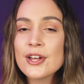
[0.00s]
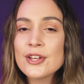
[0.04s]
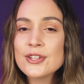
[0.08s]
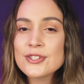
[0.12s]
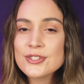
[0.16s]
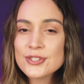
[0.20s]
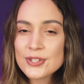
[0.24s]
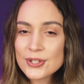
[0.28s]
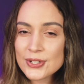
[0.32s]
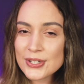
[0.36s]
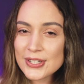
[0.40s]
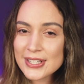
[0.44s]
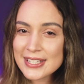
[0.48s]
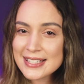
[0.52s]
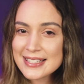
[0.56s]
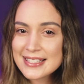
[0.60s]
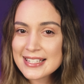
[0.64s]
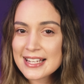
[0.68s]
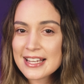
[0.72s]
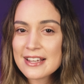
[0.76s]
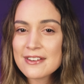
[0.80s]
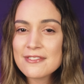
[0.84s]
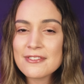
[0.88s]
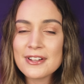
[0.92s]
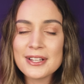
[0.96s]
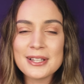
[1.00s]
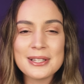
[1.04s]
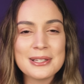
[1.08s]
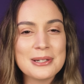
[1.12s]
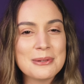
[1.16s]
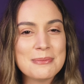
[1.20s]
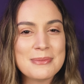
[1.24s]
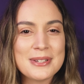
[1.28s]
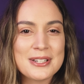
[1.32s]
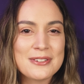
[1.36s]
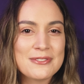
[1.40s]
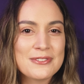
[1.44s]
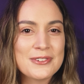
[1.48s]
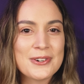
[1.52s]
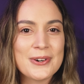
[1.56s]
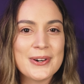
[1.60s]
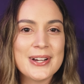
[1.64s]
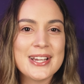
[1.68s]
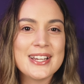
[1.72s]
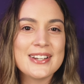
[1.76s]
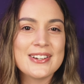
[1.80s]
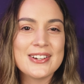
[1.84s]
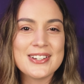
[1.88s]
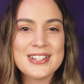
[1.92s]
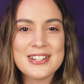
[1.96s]
so you can save a little bit of
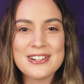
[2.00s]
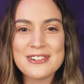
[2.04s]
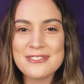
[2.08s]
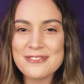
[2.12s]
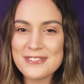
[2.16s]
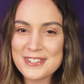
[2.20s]
coin on your